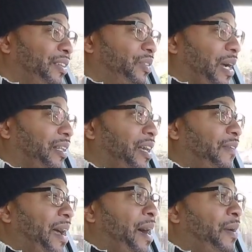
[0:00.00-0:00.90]
So I
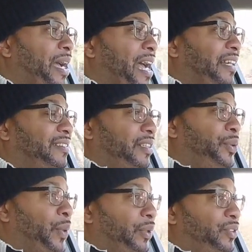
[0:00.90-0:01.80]
love how it has the
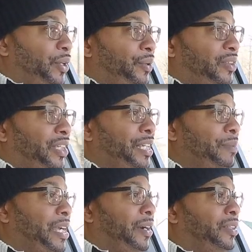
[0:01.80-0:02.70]
duotone
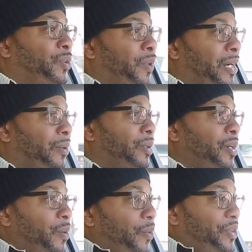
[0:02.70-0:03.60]
theme carried throughout
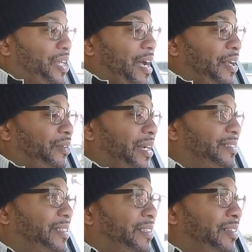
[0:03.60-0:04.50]
with the
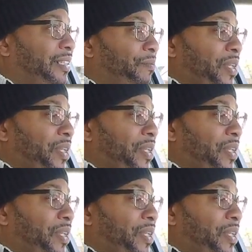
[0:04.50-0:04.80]
contrast stitching.